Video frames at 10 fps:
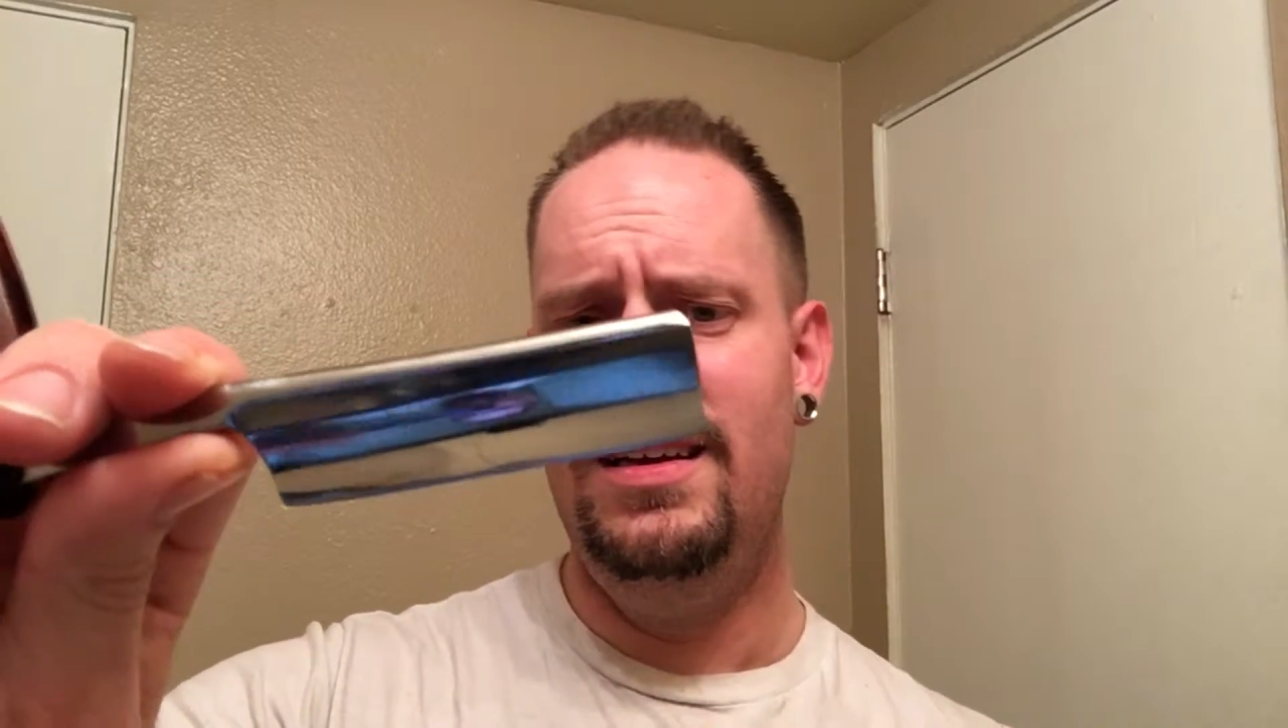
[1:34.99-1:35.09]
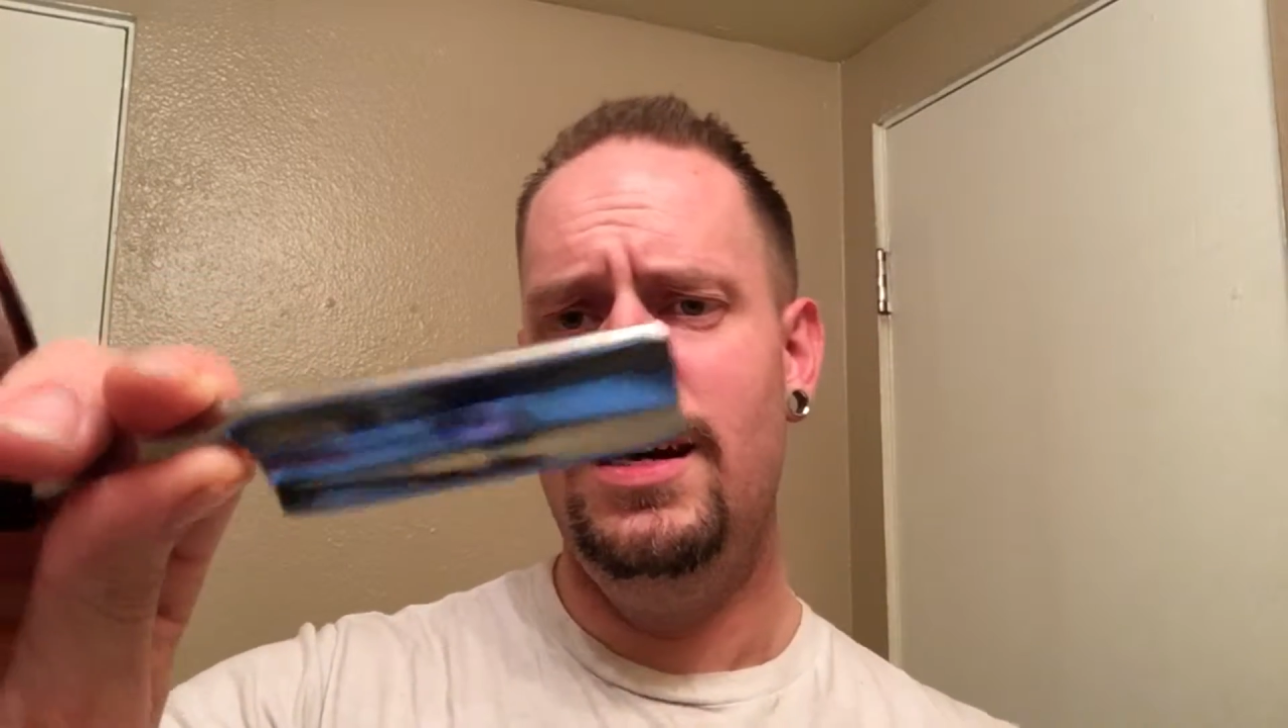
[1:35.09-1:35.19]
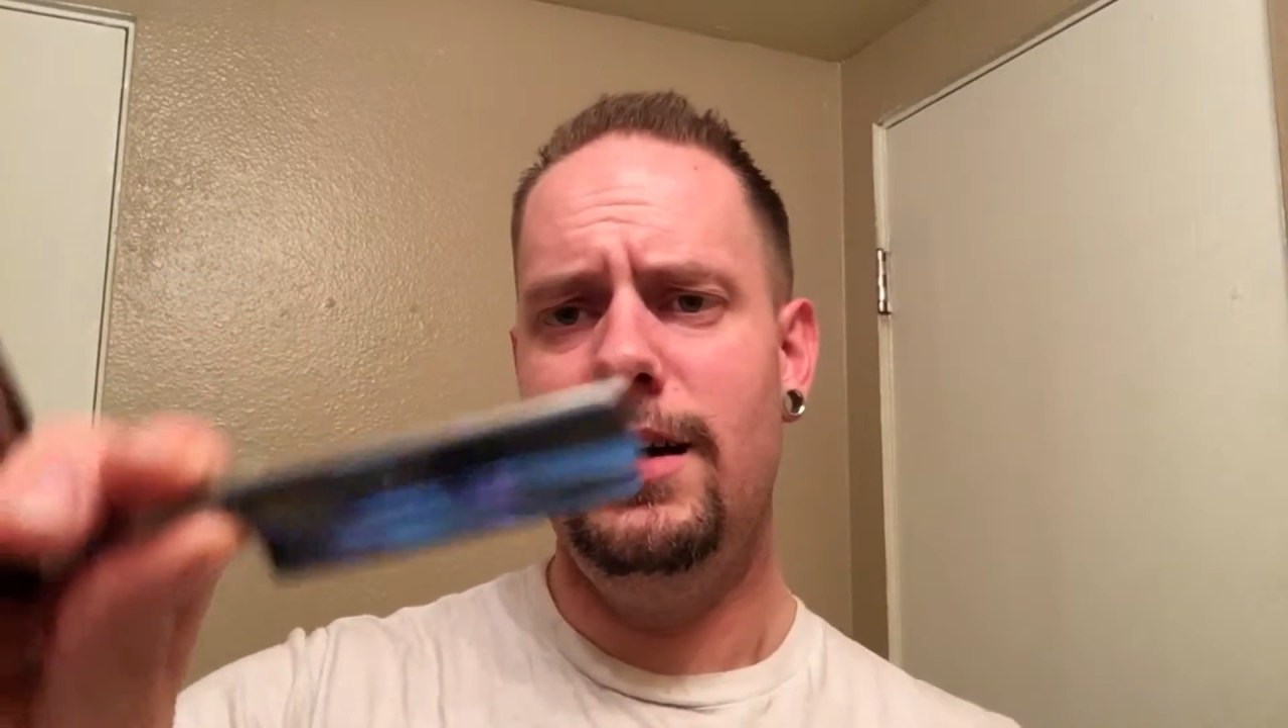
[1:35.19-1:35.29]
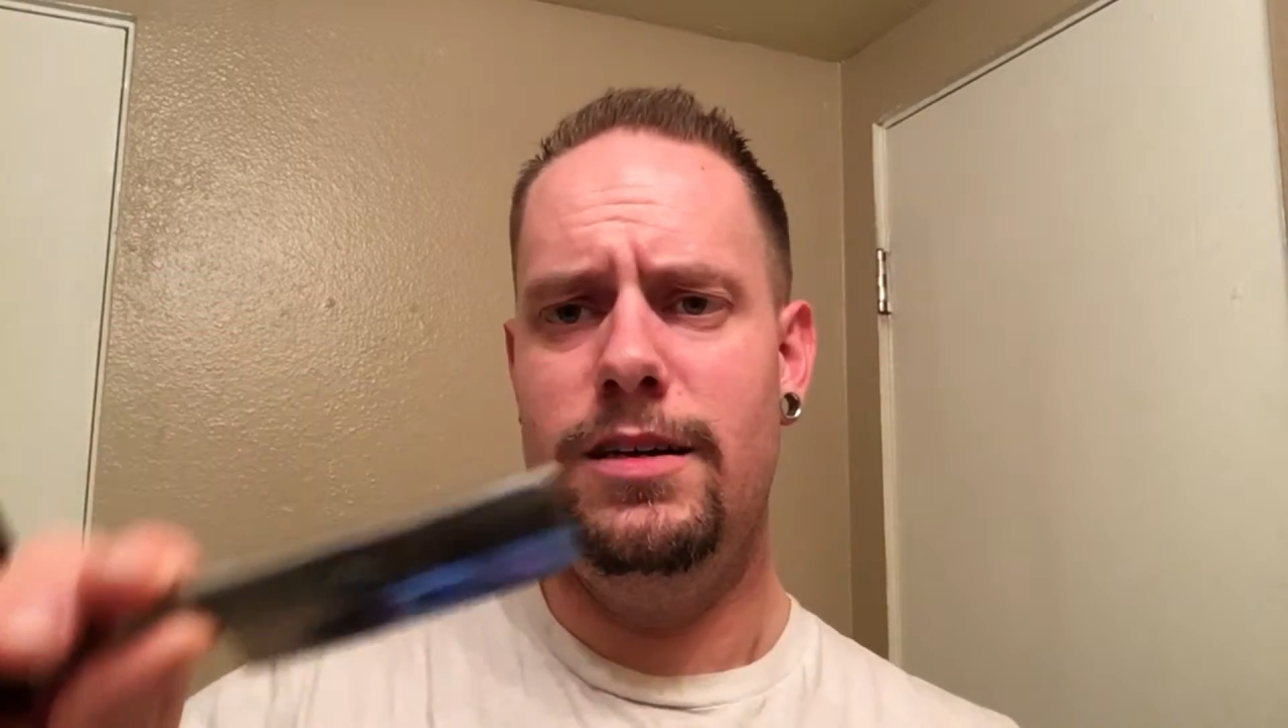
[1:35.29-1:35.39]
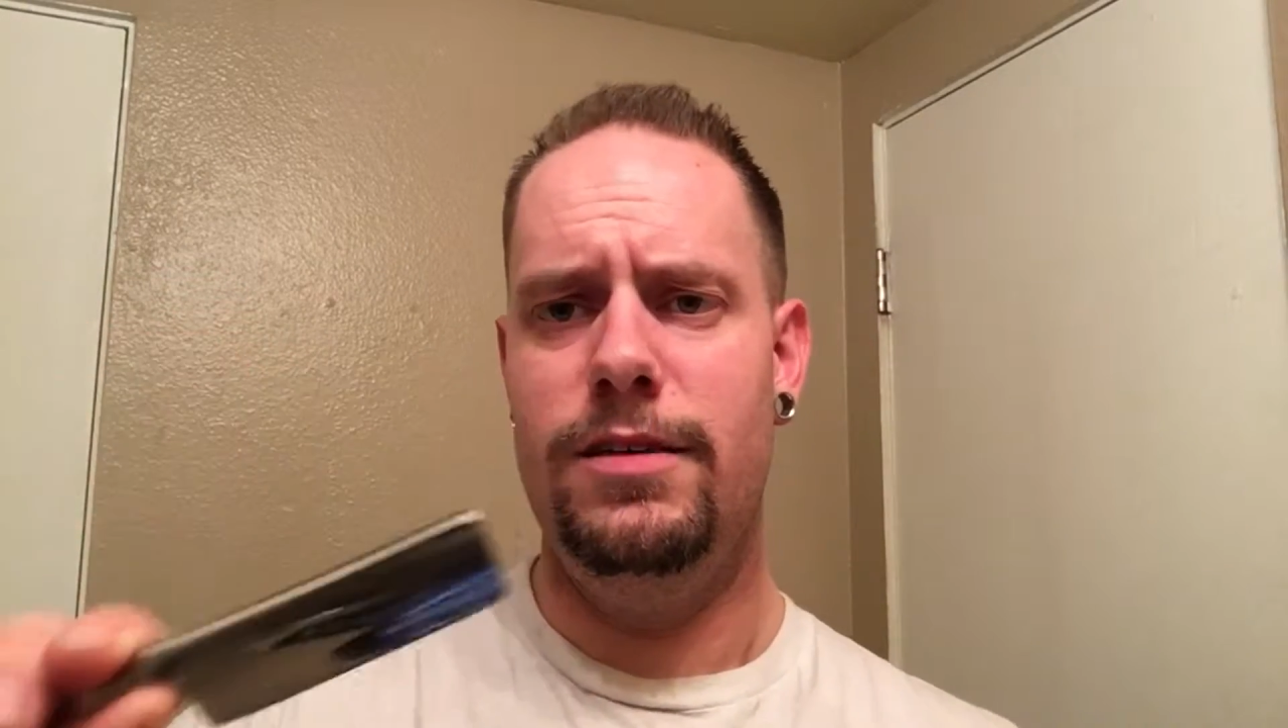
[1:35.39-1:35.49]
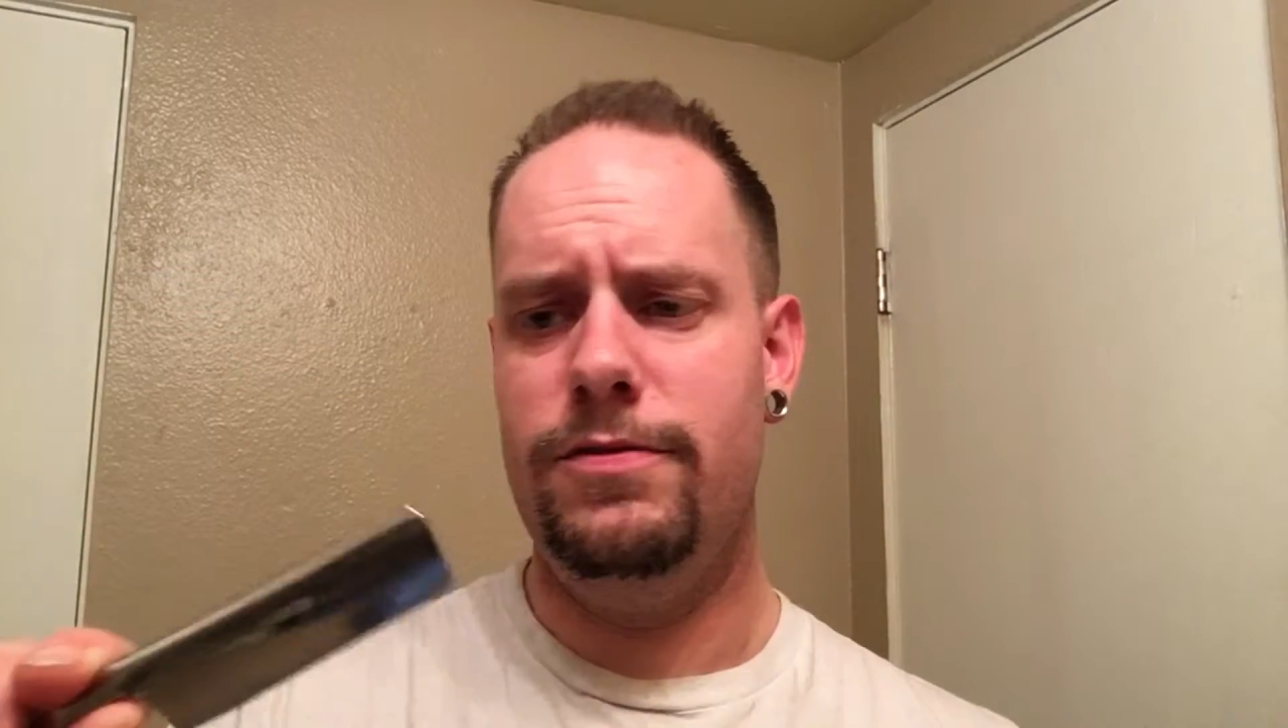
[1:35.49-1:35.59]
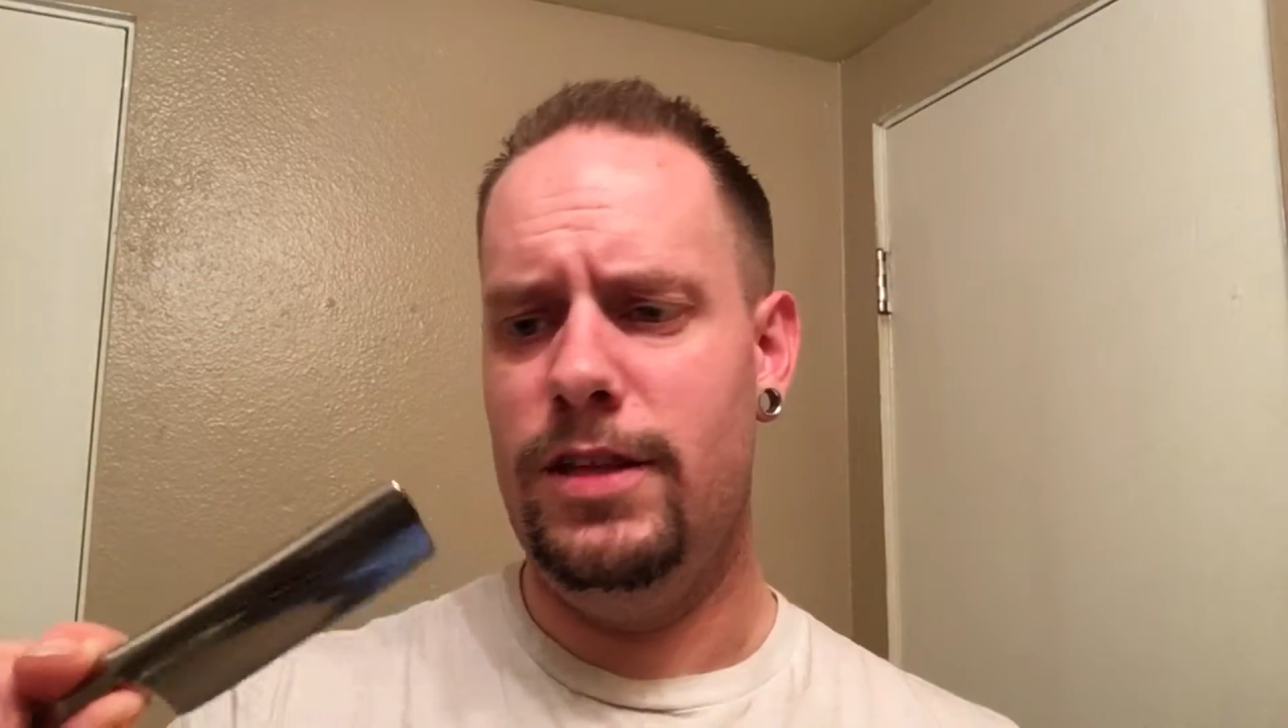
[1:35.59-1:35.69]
enough